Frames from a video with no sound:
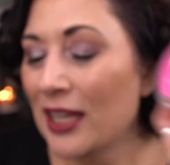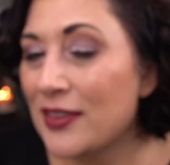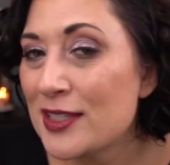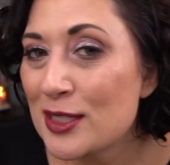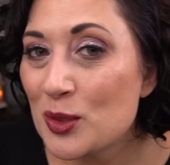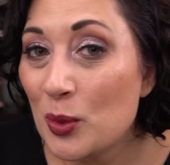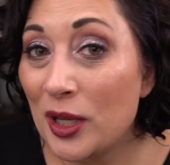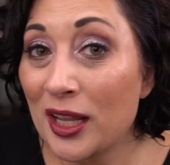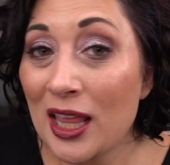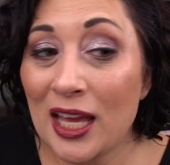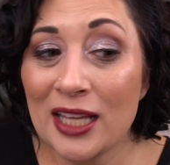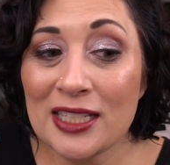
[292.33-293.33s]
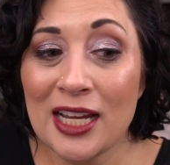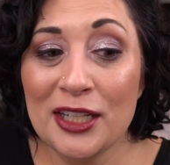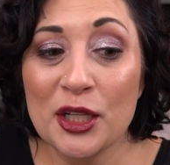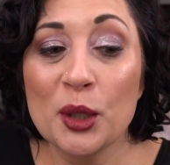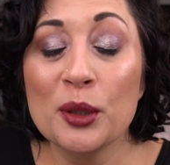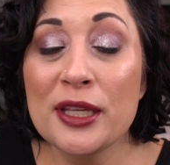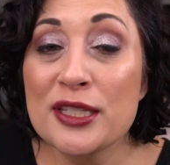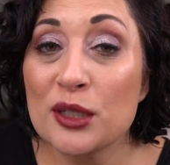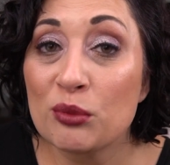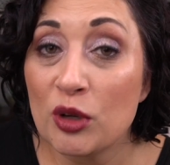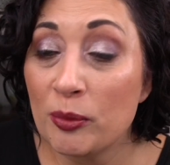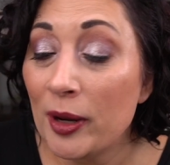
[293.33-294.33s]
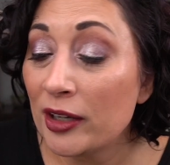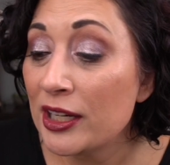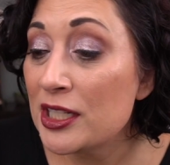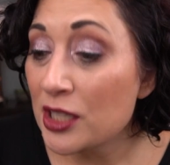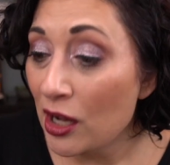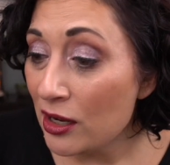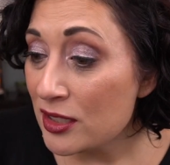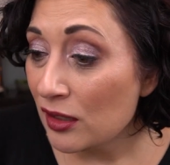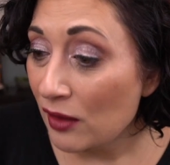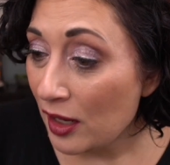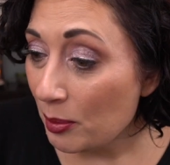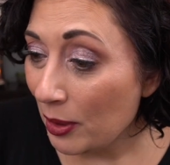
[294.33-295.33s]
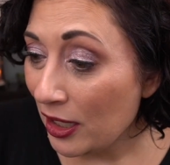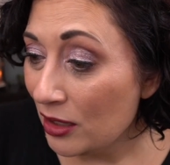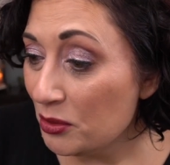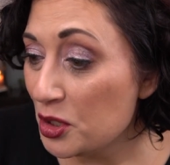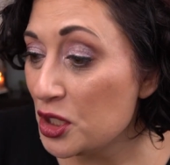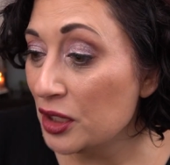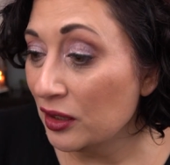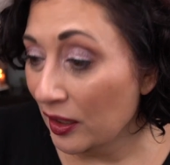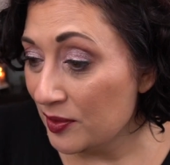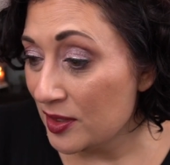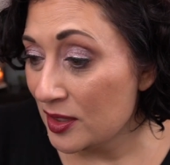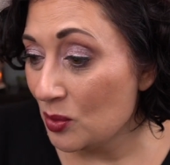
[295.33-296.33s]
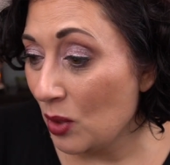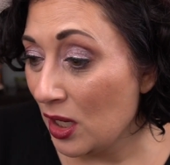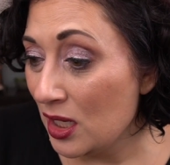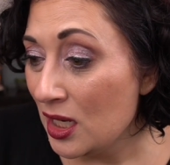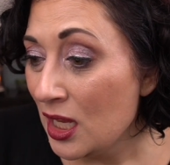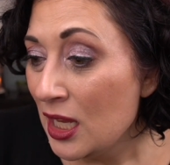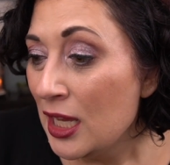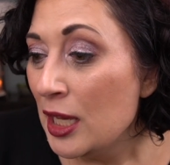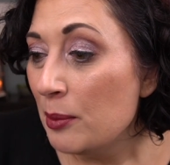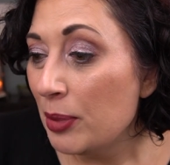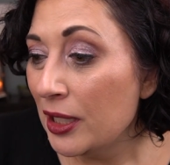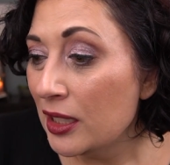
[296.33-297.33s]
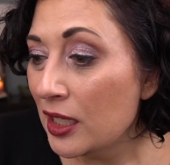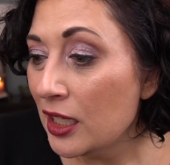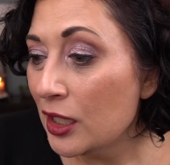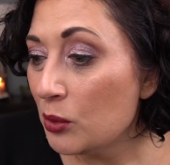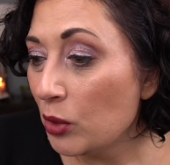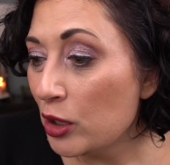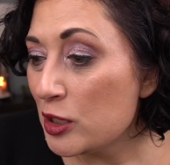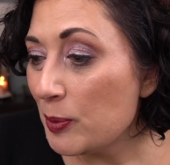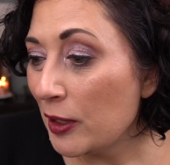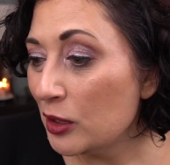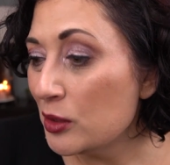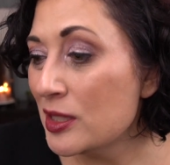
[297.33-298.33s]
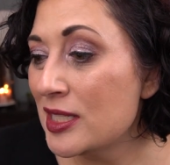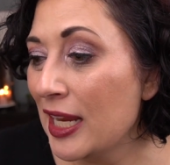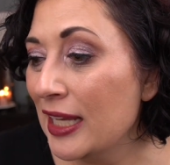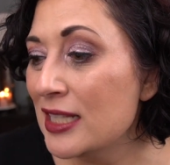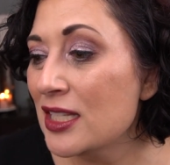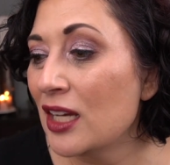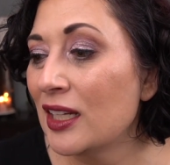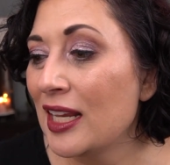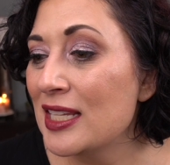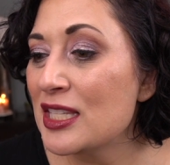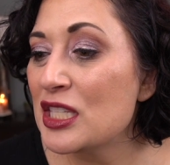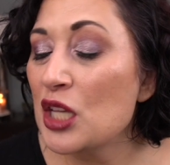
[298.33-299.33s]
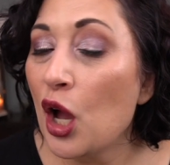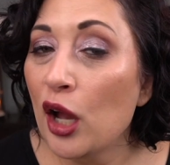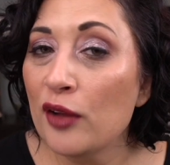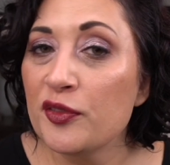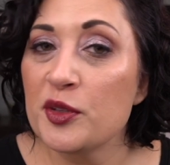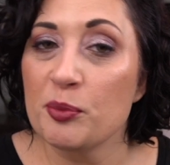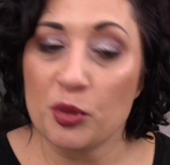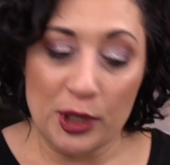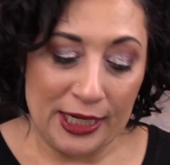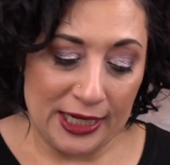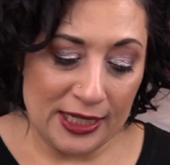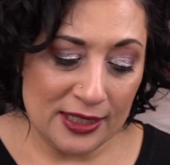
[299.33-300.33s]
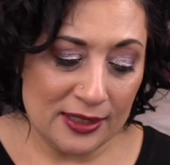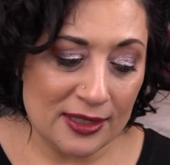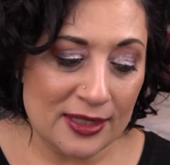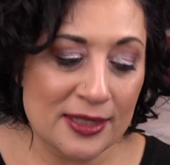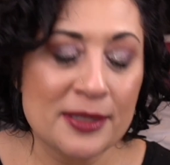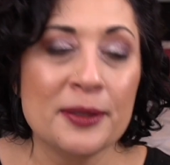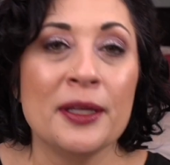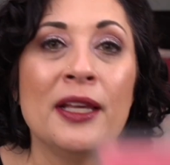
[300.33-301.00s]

this is one that I know Lisa Roberry talks a lot about. She loves this one. Peony and rose petals dance on a soft breeze.